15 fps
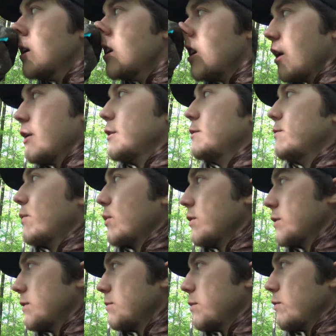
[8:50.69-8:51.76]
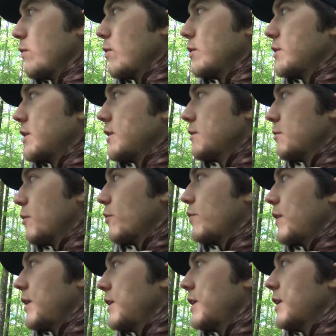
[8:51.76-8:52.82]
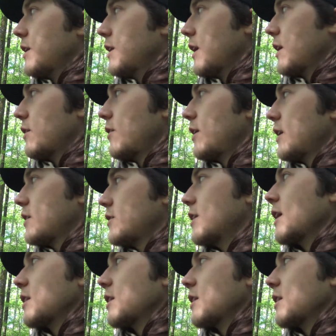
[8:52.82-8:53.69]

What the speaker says: Turkeys before season were feeding in that direction.